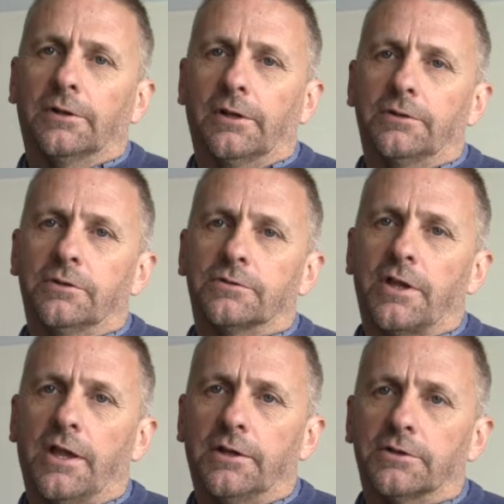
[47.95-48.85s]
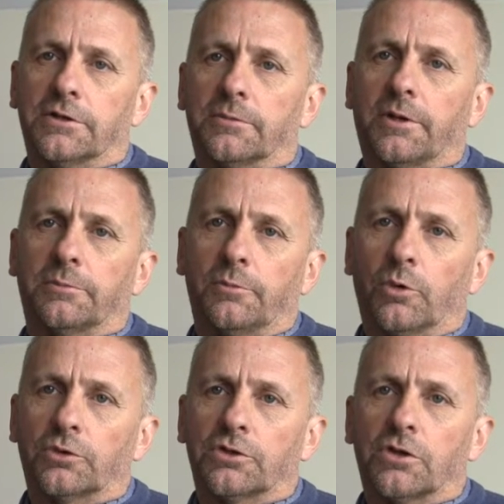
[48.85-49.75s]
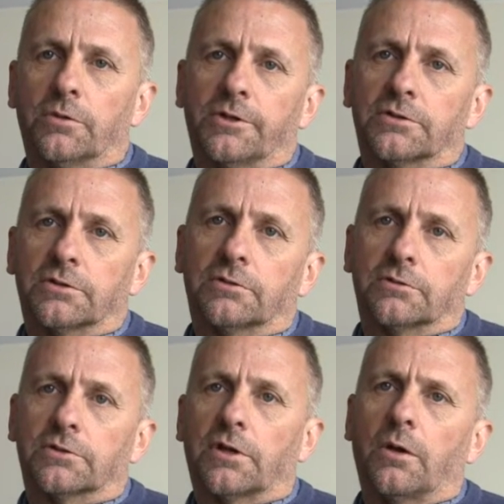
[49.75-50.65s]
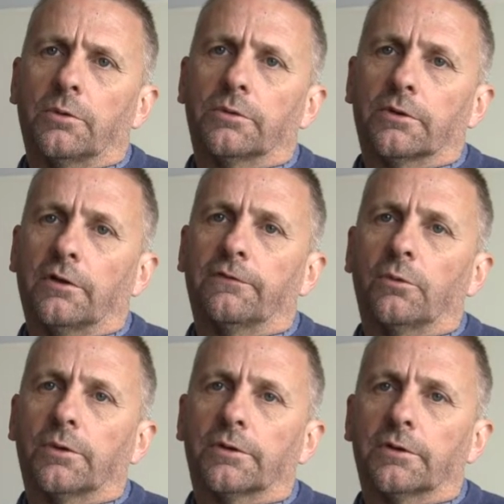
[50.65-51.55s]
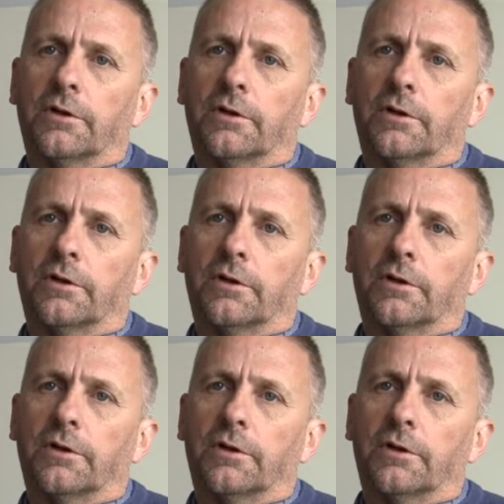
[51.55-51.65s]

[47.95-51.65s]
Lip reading: and use that energy to make me more determined to go on and go forward.